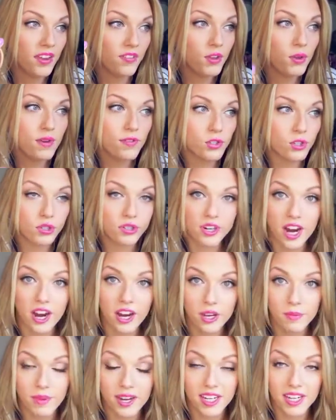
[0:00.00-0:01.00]
If you have
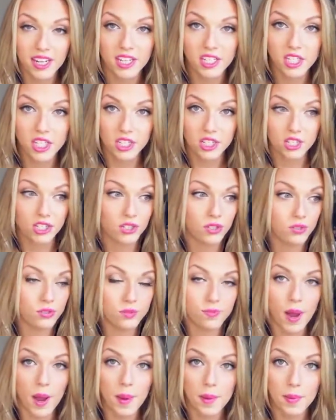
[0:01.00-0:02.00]
shorter hair, you might need to
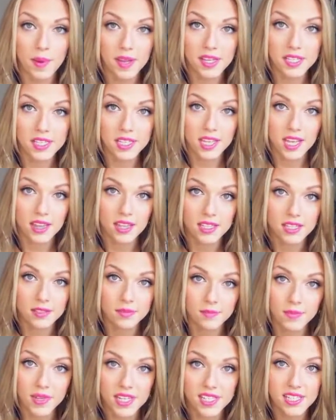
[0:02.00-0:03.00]
use bobby pins to get the